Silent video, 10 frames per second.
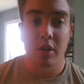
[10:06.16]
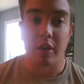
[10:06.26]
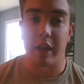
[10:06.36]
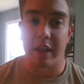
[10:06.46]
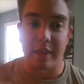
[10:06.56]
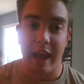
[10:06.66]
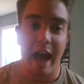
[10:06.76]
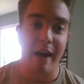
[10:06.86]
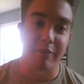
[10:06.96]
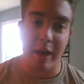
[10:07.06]
they
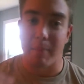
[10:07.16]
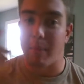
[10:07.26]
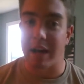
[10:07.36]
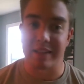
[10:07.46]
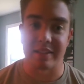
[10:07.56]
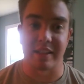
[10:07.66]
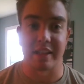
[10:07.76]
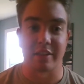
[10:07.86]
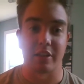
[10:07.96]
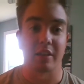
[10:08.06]
have that
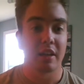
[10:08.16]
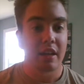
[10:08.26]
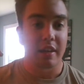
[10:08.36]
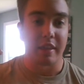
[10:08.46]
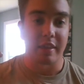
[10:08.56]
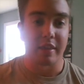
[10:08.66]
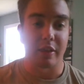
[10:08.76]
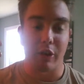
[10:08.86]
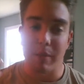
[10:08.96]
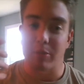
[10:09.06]
mindset that
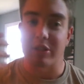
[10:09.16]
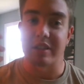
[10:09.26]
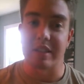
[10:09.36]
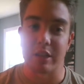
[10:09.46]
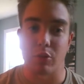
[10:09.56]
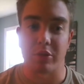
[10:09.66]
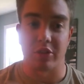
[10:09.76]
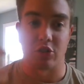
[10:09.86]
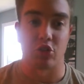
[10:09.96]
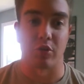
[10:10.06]
they're able to deal with
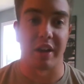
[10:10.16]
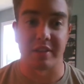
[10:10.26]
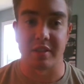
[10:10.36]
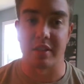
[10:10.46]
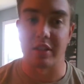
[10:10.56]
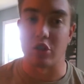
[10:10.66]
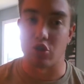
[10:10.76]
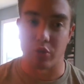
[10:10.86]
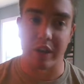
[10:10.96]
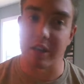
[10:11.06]
the stress and the
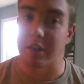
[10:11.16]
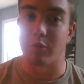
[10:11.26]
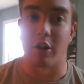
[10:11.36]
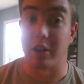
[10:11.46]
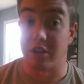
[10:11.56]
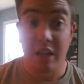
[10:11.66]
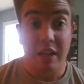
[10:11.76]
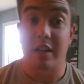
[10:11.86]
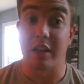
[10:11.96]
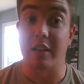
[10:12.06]
adrenaline rush,
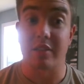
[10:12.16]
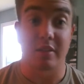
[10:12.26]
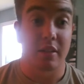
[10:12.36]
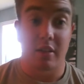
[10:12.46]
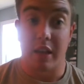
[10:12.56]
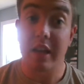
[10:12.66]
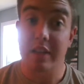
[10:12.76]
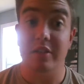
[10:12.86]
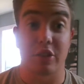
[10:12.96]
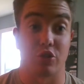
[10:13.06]
because it
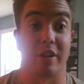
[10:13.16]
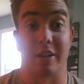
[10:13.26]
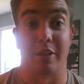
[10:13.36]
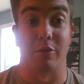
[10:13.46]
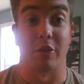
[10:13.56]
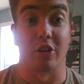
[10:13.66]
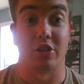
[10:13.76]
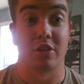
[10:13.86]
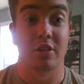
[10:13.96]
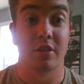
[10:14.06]
is an adrenaline
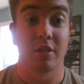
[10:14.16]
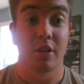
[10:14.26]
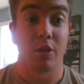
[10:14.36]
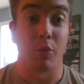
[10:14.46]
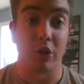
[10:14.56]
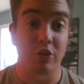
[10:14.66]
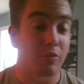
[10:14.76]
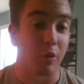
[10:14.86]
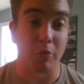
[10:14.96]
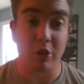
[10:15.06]
rush.
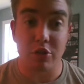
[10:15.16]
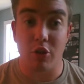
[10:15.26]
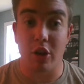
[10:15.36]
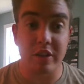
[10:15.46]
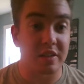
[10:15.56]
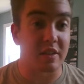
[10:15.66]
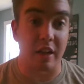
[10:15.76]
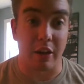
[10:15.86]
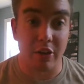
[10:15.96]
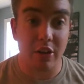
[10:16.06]
When we do all these
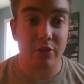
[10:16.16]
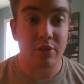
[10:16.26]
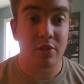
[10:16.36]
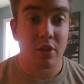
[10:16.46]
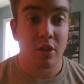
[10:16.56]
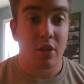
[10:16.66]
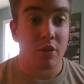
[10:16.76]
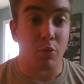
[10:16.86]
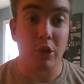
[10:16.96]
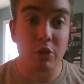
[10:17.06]
scenarios,
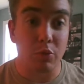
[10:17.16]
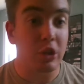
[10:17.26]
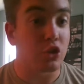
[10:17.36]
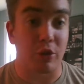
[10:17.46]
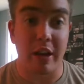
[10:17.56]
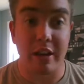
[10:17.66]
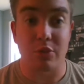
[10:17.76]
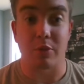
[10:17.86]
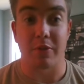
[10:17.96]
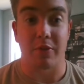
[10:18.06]
we train
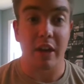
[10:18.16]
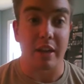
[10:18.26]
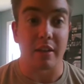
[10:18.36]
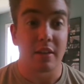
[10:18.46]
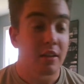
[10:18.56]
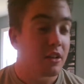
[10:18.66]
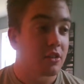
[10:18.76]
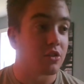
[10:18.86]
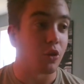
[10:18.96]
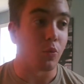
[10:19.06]
as we fight.
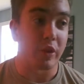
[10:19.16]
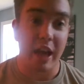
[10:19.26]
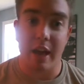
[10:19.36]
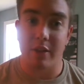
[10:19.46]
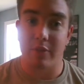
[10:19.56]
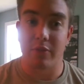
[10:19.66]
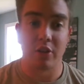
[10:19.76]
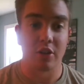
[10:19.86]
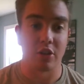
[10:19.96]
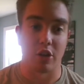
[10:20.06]
So we have,
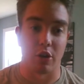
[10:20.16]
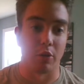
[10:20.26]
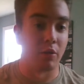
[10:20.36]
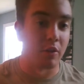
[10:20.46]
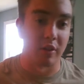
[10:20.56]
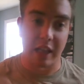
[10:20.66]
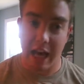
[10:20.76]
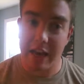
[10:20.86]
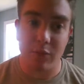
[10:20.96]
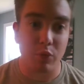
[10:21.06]

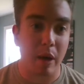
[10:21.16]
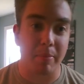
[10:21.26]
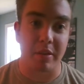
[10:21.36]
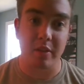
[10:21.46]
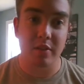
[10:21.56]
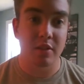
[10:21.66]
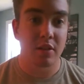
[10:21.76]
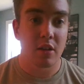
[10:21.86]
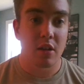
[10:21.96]
live weapons.